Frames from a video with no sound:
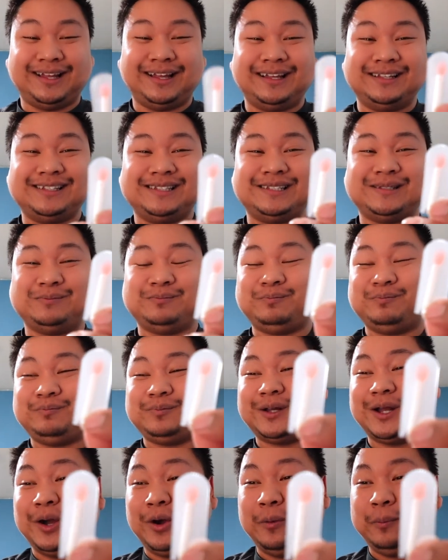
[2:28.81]
a
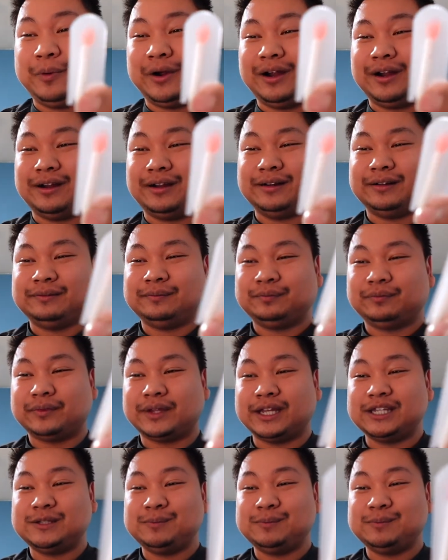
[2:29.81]
scooper, a